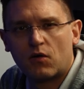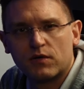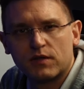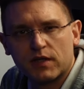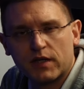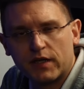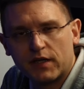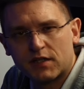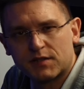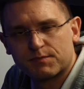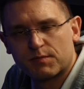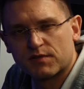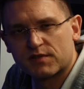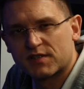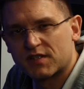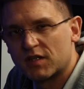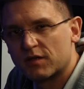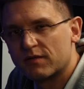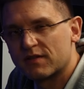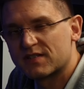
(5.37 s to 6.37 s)
on the Xbox
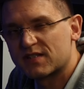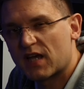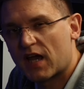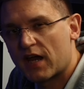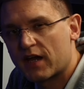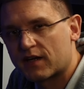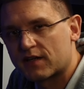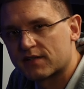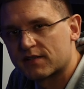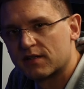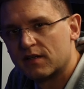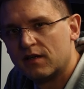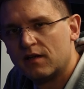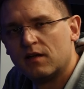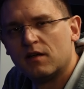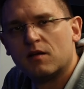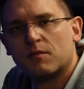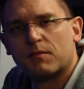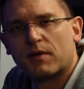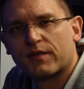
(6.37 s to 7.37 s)
Series X,
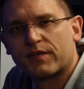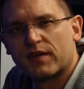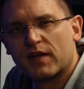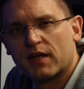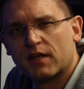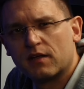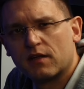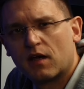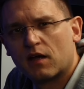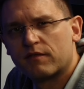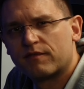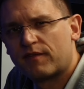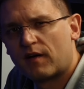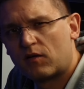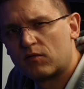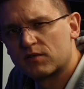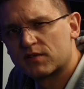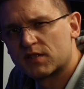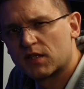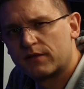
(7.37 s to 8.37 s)
but then I
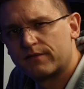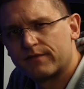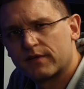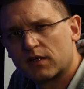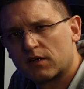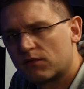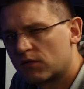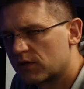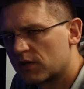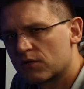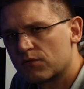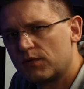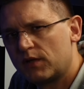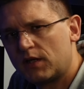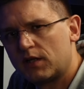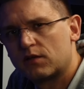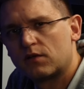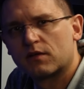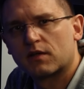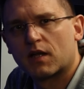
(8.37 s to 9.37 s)
found something what I really
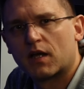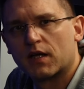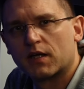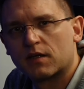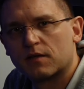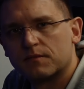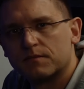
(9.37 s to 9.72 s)
don't like.